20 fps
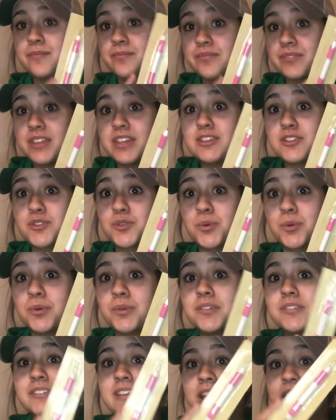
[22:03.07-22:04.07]
these
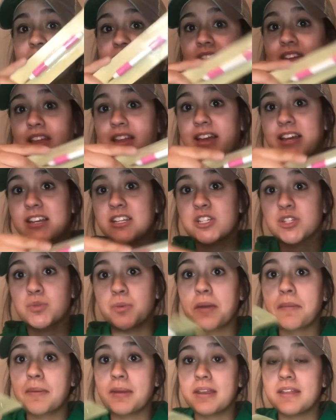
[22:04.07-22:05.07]
tools, they like
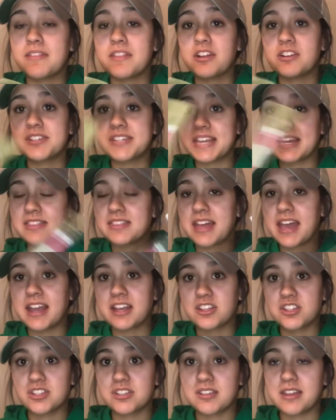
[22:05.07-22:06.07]
swipe it in there to get the
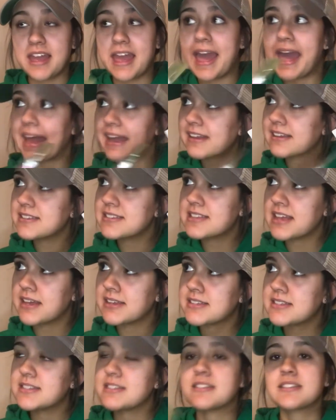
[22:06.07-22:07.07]
ex
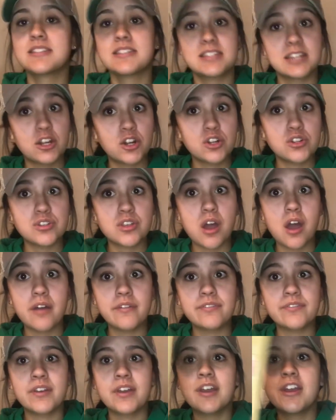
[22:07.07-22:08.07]
excess stickers
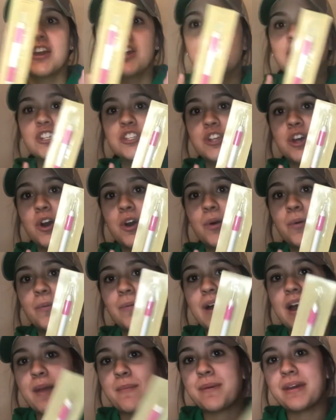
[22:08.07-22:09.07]
off. So
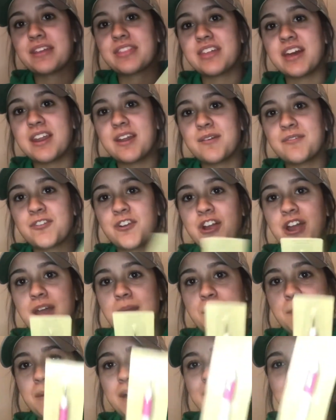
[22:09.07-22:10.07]
I picked that up for
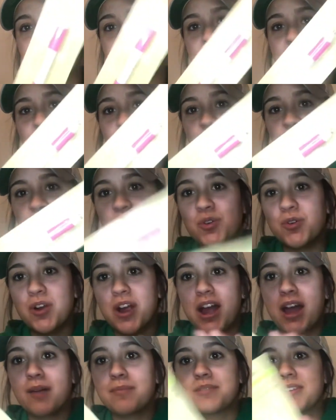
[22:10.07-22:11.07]
him and then I also
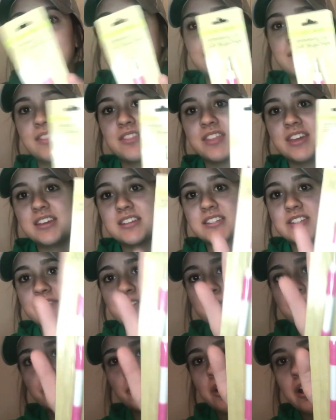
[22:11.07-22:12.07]
grabbed this
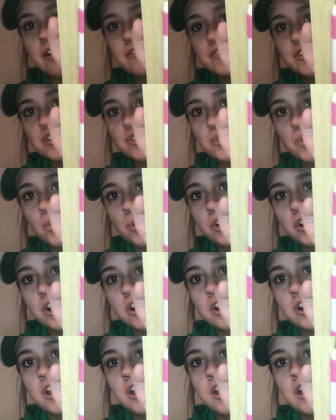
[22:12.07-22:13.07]
from the Crafter's
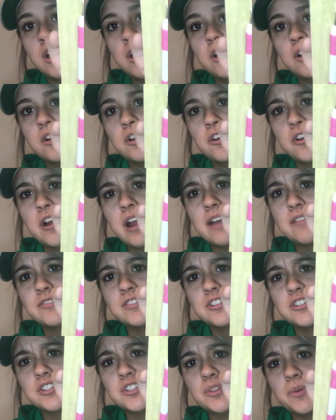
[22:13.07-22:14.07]
Corner or
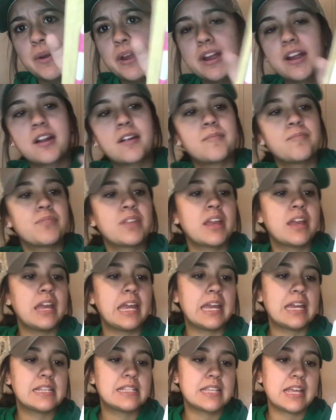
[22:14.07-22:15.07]
Crafter's Square.
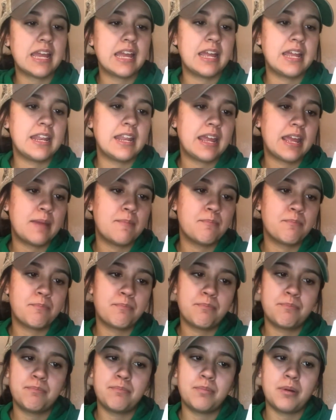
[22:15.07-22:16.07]
It's an
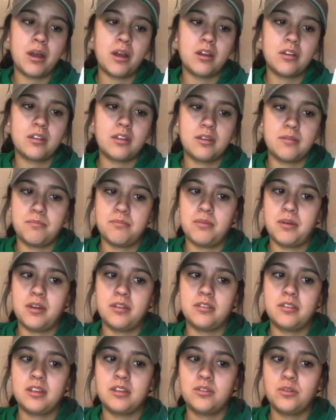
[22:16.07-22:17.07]
embo
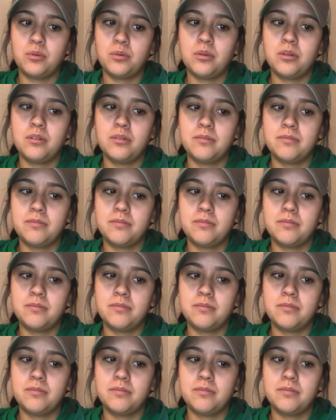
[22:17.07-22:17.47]
embossing tool,